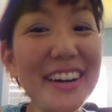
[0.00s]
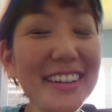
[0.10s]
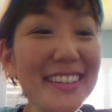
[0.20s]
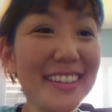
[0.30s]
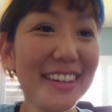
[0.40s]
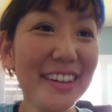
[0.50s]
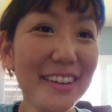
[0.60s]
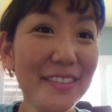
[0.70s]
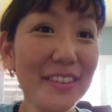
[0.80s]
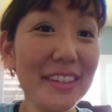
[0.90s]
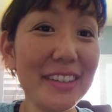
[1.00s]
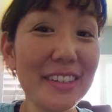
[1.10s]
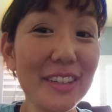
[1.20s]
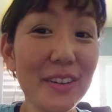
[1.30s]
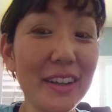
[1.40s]
stuff, which is
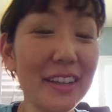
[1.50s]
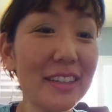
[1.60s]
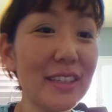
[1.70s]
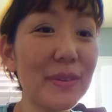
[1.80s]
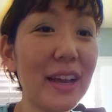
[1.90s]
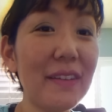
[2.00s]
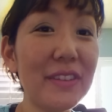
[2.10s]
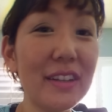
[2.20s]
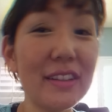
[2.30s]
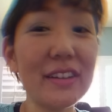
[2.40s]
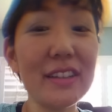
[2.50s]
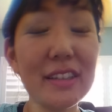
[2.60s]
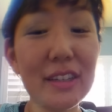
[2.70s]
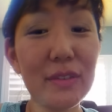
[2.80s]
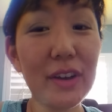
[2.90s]
great because we have to clear this
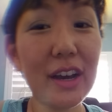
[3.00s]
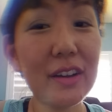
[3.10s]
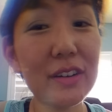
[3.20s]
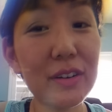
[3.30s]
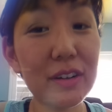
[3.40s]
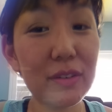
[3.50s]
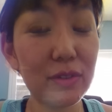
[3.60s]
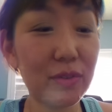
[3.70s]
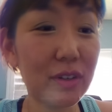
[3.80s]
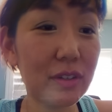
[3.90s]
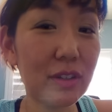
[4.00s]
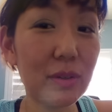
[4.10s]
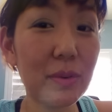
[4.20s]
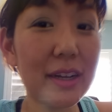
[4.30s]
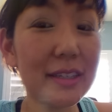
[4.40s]
stuff out in order for us to
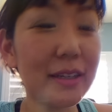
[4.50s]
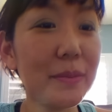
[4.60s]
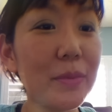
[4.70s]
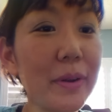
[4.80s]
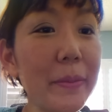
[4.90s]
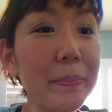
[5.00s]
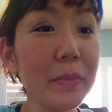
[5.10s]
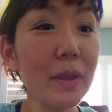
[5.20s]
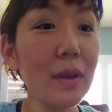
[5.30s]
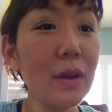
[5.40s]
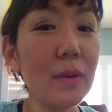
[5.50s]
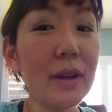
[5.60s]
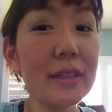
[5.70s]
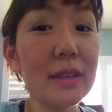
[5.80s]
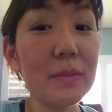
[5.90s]
rise up, right?
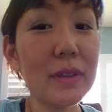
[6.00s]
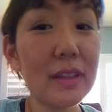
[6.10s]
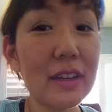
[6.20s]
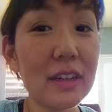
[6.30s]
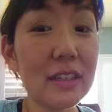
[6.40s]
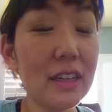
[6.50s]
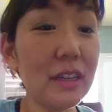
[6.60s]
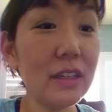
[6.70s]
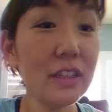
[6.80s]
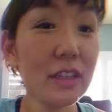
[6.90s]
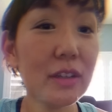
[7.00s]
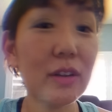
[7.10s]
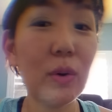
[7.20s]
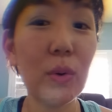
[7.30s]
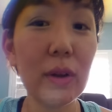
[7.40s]
Rise up within ourselves, and
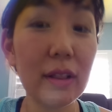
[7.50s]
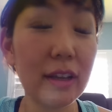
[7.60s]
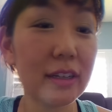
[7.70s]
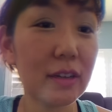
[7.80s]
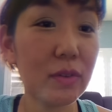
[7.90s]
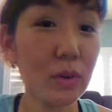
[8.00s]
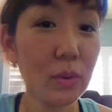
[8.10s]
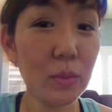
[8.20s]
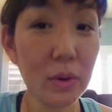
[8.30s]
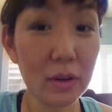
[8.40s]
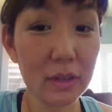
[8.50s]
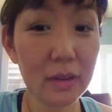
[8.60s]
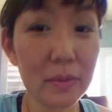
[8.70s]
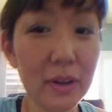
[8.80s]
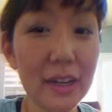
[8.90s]
the whole collective, the whole world
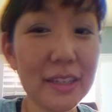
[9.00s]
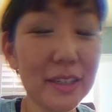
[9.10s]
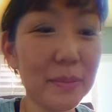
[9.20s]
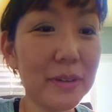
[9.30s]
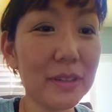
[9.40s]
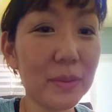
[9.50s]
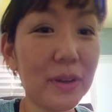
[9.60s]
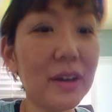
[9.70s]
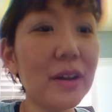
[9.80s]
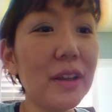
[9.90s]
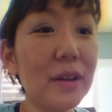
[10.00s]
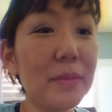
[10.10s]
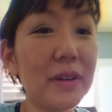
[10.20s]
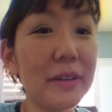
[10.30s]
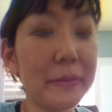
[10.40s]
can rise up as well.
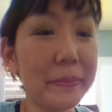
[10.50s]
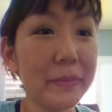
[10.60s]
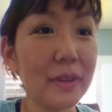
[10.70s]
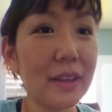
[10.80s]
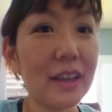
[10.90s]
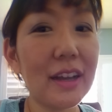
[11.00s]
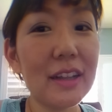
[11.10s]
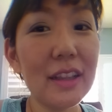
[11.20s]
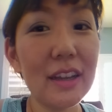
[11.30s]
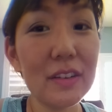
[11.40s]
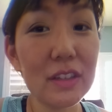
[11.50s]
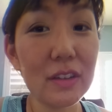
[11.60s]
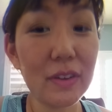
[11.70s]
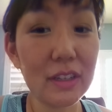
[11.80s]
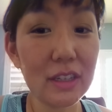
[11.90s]
But yeah, a lot of
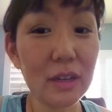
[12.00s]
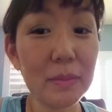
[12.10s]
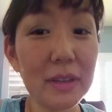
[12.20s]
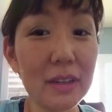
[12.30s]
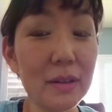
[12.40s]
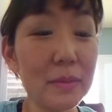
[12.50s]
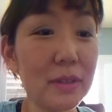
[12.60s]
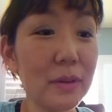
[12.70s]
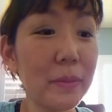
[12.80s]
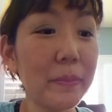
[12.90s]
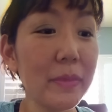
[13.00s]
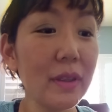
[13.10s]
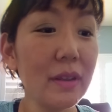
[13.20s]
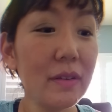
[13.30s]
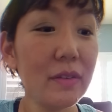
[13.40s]
stuff is coming up, so
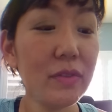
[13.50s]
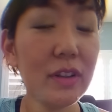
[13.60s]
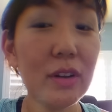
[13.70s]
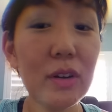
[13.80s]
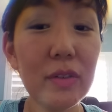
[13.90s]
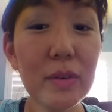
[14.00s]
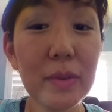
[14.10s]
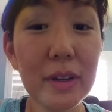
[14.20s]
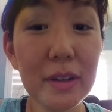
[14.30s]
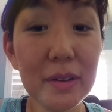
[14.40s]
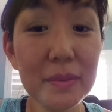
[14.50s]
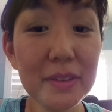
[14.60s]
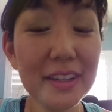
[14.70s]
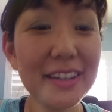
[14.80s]
if you're feeling overwhelmed,